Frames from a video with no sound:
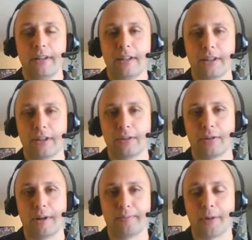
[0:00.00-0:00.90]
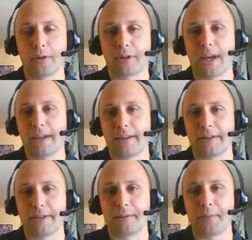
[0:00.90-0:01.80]
Okay,
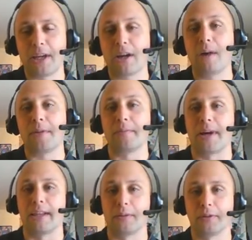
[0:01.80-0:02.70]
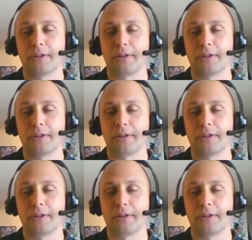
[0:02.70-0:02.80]
they're becoming bilingual.